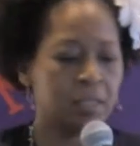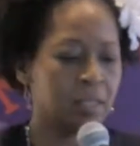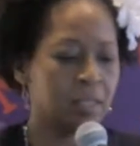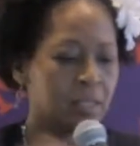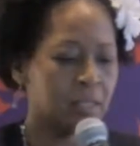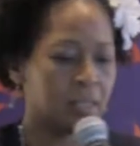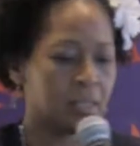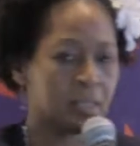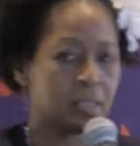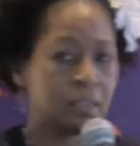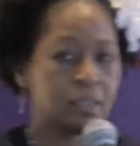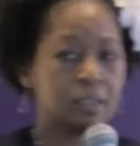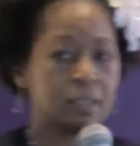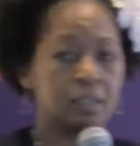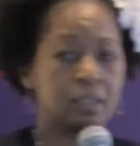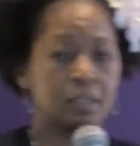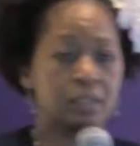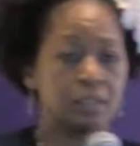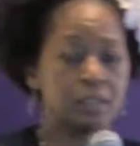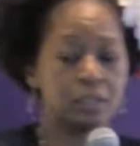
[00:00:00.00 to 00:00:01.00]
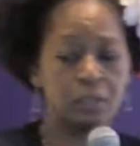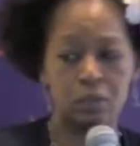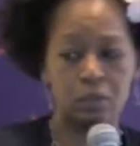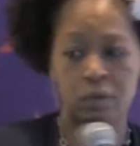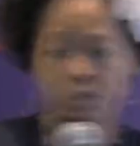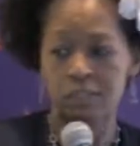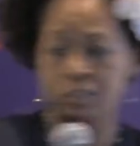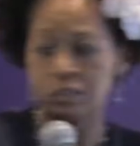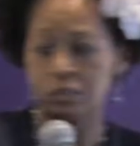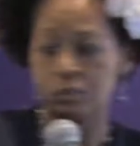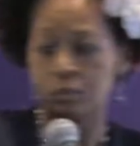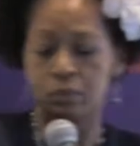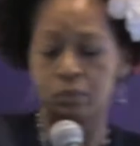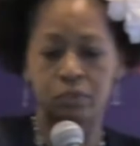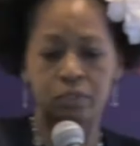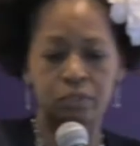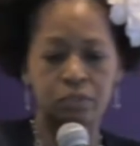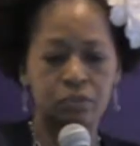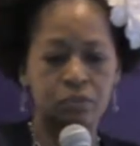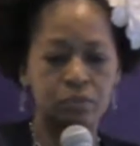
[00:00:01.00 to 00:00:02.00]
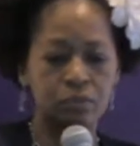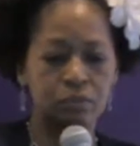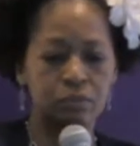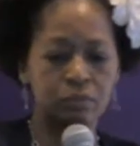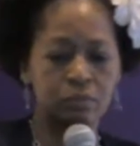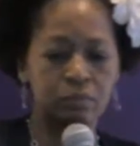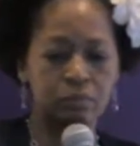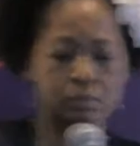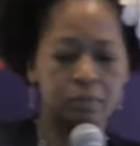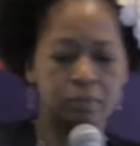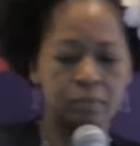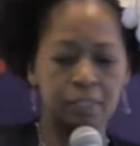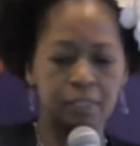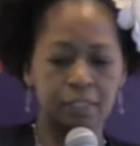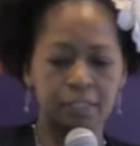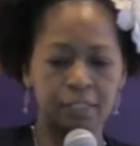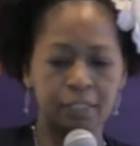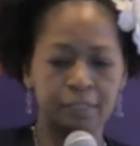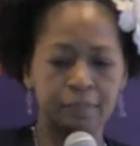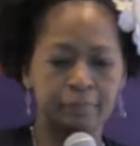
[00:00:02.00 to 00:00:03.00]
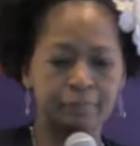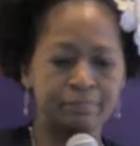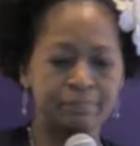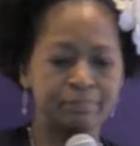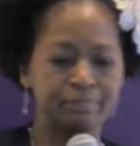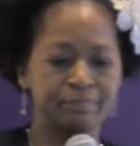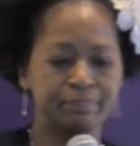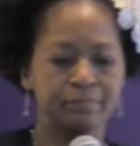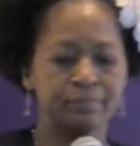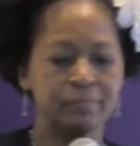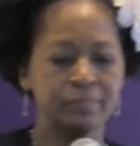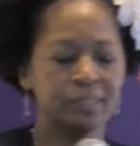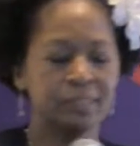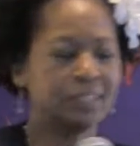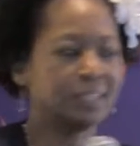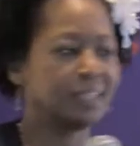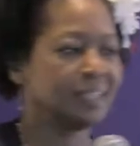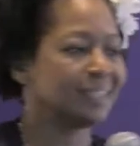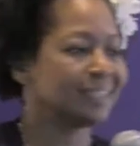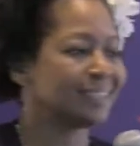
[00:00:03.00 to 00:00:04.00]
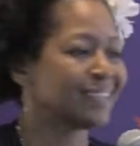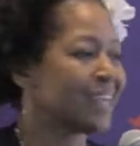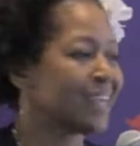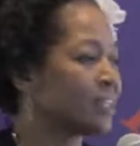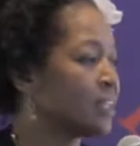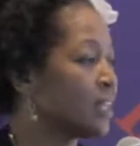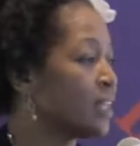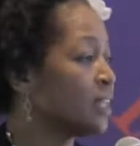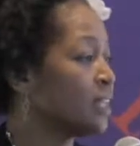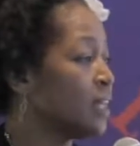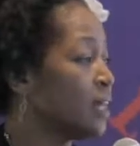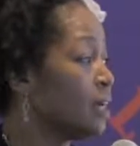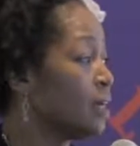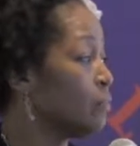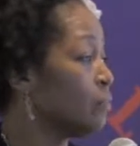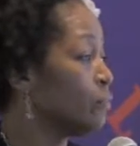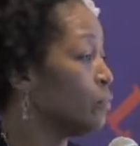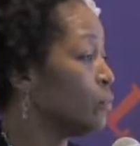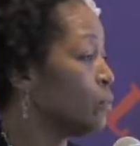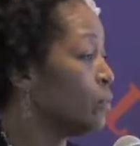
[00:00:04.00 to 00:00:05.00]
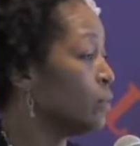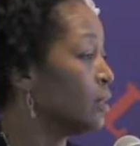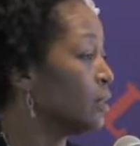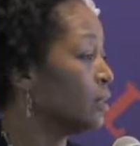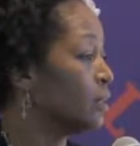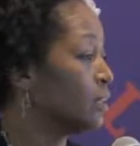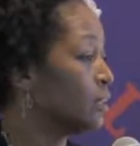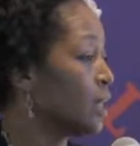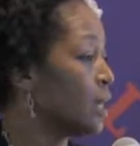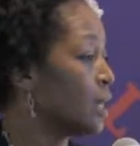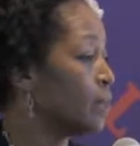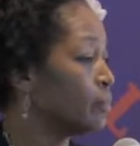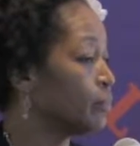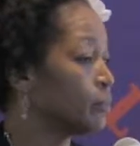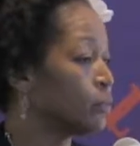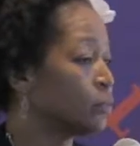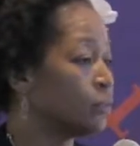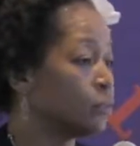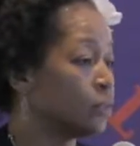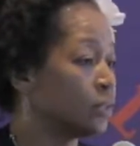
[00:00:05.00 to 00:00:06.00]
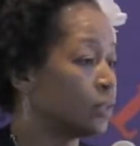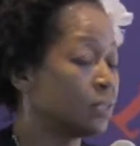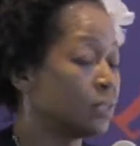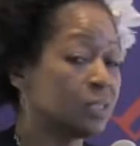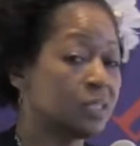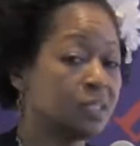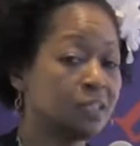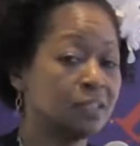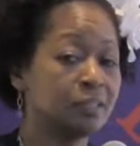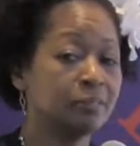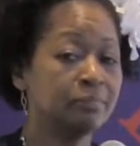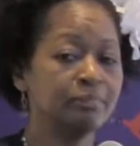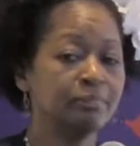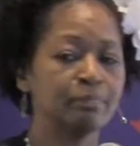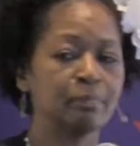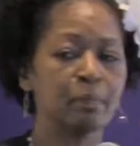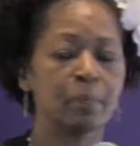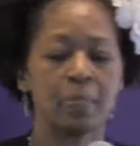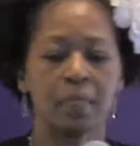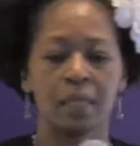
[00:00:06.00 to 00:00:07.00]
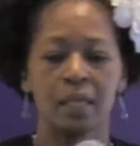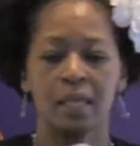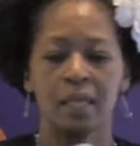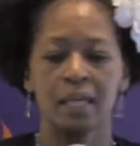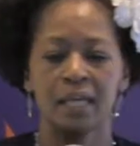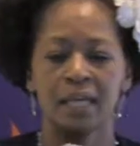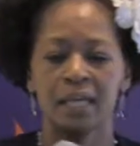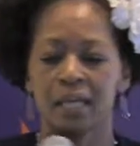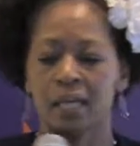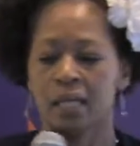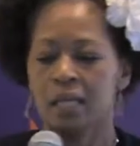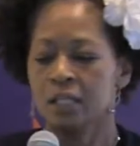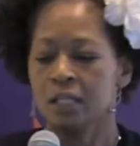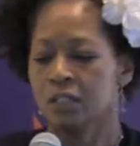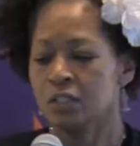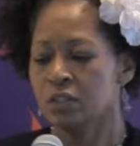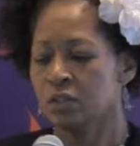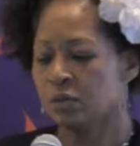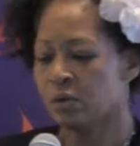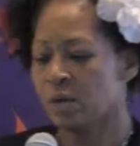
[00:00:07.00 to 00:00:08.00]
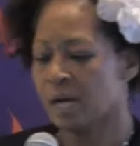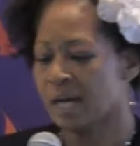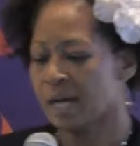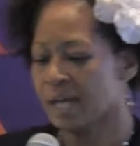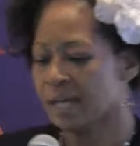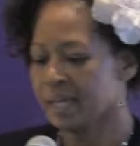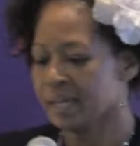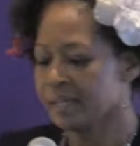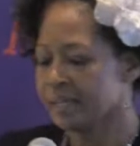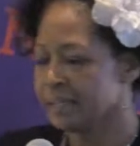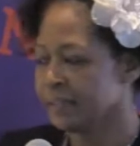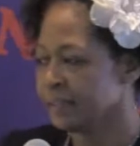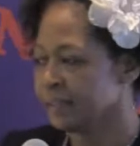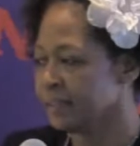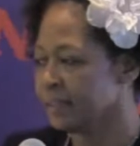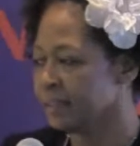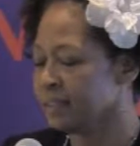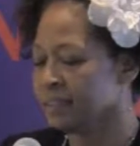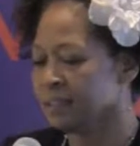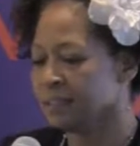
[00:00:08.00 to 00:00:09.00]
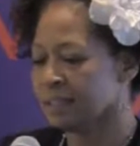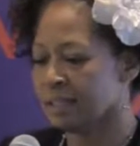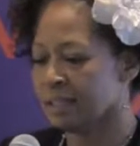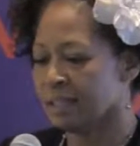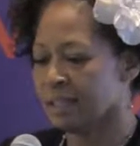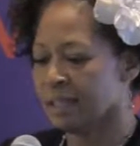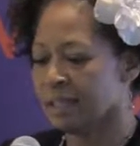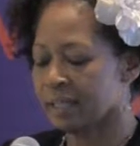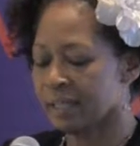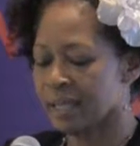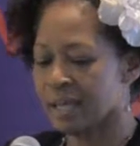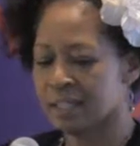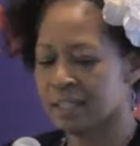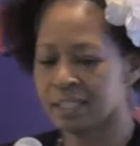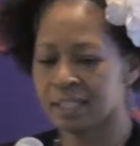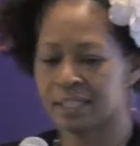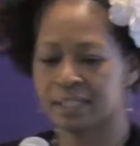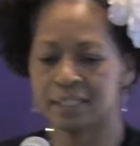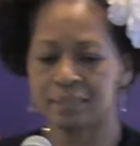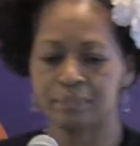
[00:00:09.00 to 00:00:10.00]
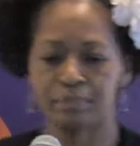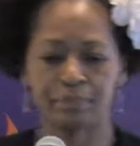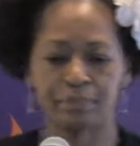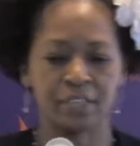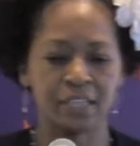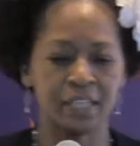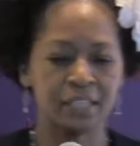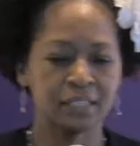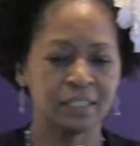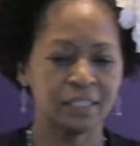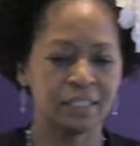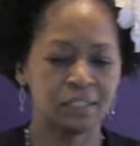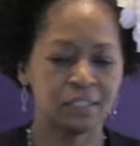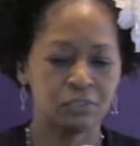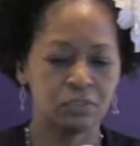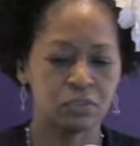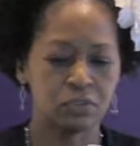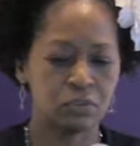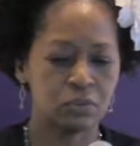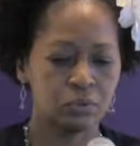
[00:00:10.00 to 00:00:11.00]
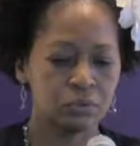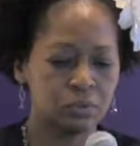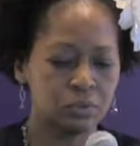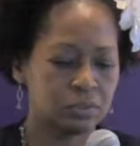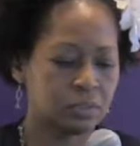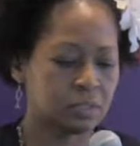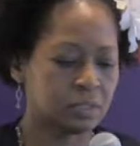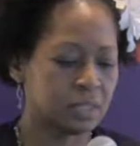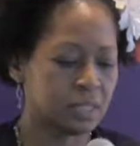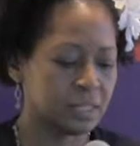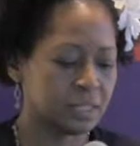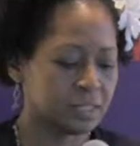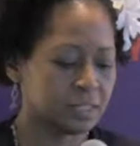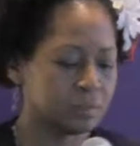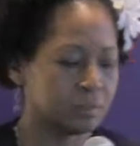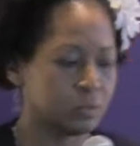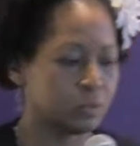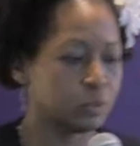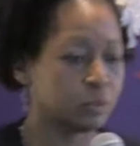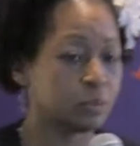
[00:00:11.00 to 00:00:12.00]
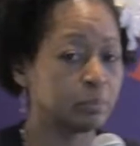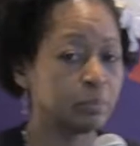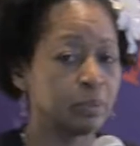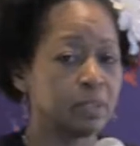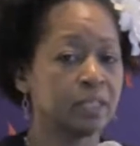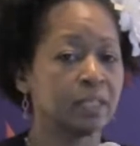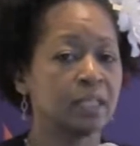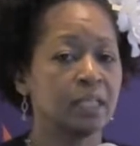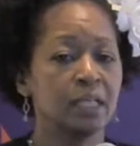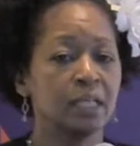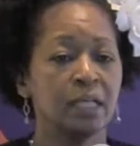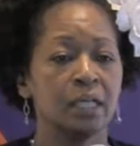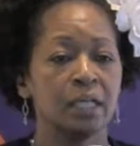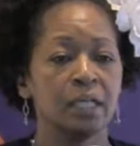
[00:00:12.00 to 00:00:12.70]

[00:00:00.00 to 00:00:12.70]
Amen. You know, I just want to um, say I thank God for another opportunity to come. You know, I I kind of got the tail end of Sonia's testimony, but